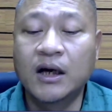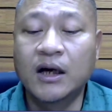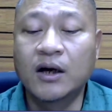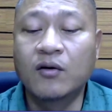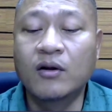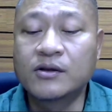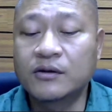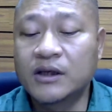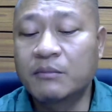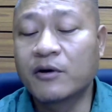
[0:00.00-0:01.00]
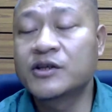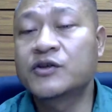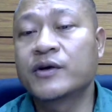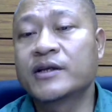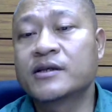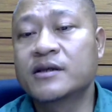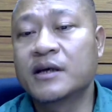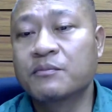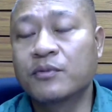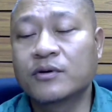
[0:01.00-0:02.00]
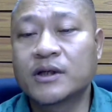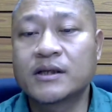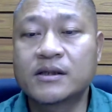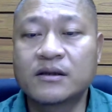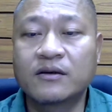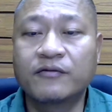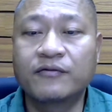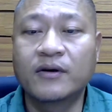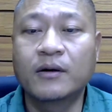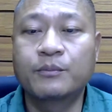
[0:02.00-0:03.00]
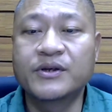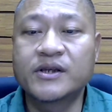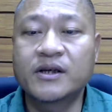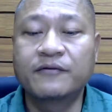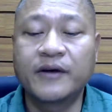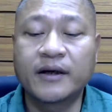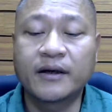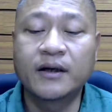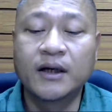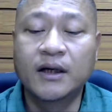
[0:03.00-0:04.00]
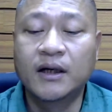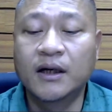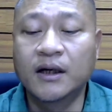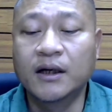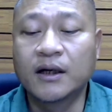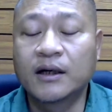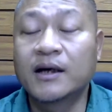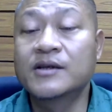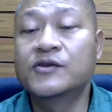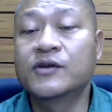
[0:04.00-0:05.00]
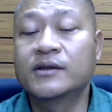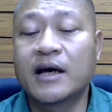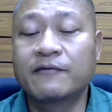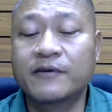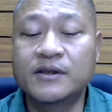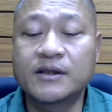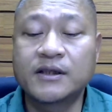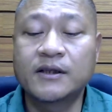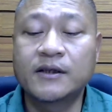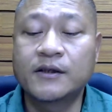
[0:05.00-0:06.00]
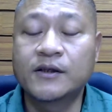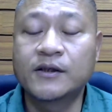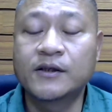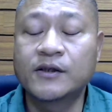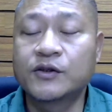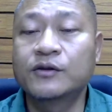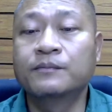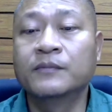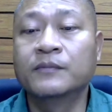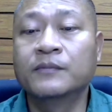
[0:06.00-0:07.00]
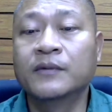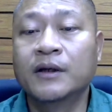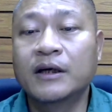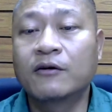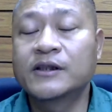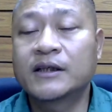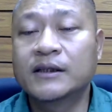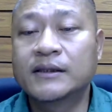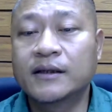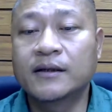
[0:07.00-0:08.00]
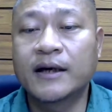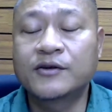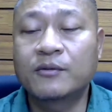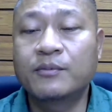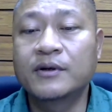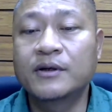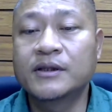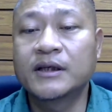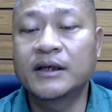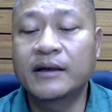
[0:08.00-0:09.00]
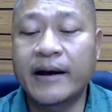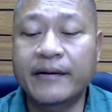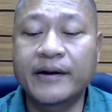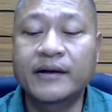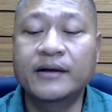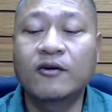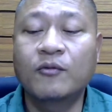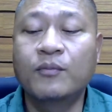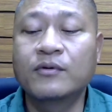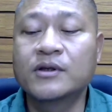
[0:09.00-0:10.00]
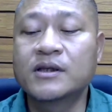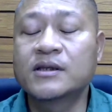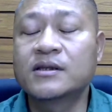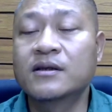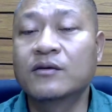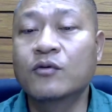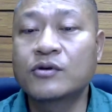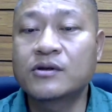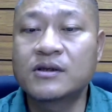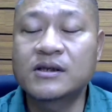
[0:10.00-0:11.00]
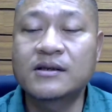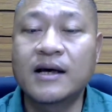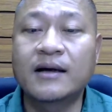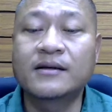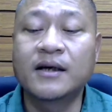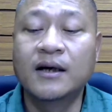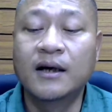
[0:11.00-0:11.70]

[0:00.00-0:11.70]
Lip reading: also demonstrates the importance of preserving cultural diversity. So ecological anthropology inherently opposes the notions that